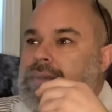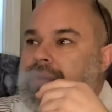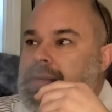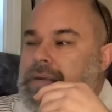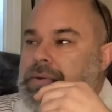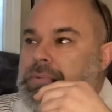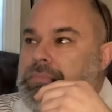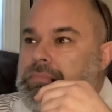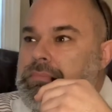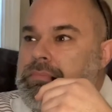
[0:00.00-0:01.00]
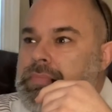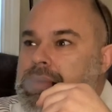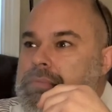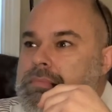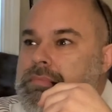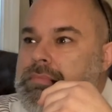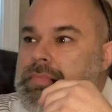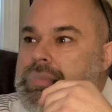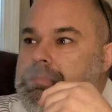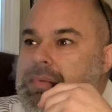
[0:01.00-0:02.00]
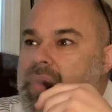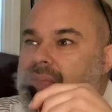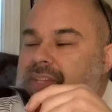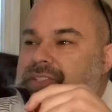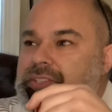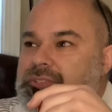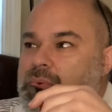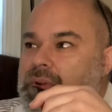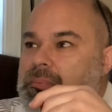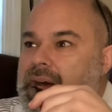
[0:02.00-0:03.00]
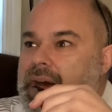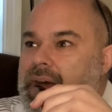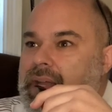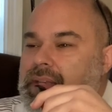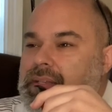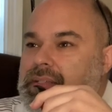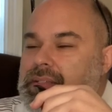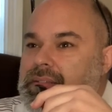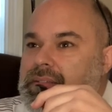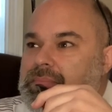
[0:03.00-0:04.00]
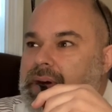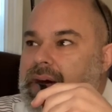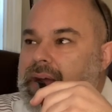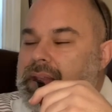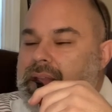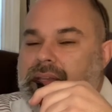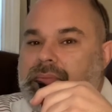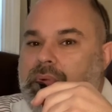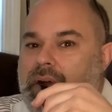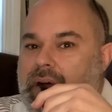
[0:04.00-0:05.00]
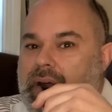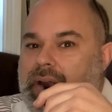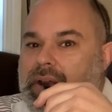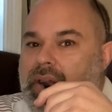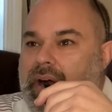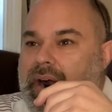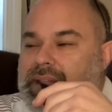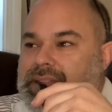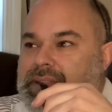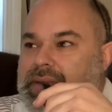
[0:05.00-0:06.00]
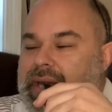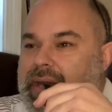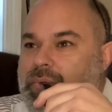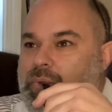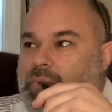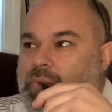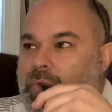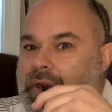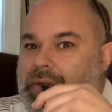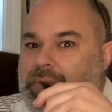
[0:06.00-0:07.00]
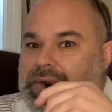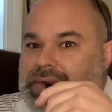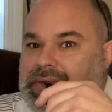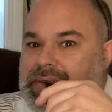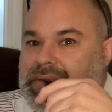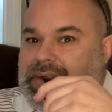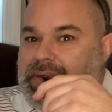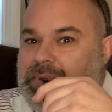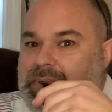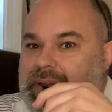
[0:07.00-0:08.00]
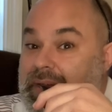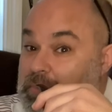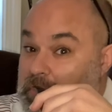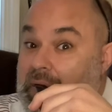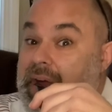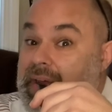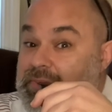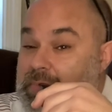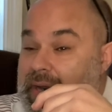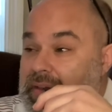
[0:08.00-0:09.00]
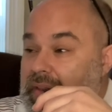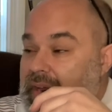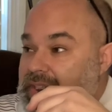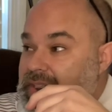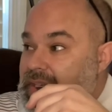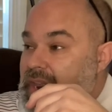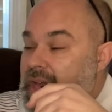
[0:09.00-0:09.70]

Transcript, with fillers: so that's the story behind my London Pride glass, and one of the reasons it's the pride of my collection